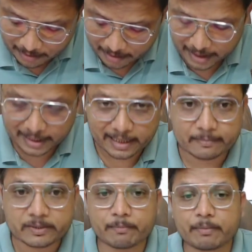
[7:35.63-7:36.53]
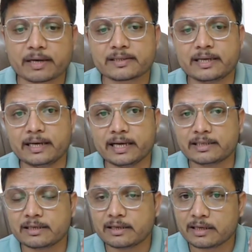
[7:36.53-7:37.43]
In terms of
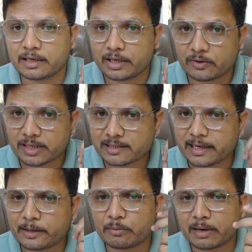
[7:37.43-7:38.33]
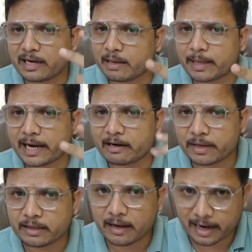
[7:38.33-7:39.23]
percentage, you just need to multiply it
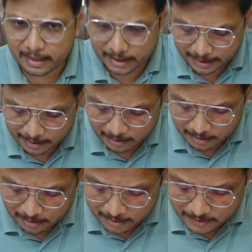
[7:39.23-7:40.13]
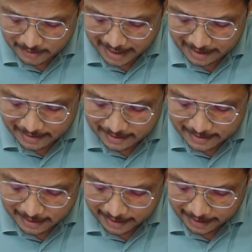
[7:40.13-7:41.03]
with one hundred. So that is
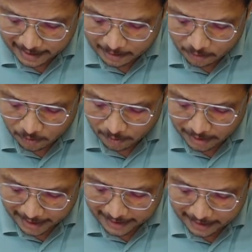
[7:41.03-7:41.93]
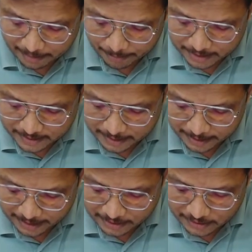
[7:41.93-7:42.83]
resulting into eighty
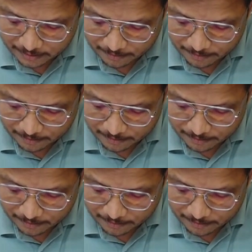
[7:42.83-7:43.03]
percentage,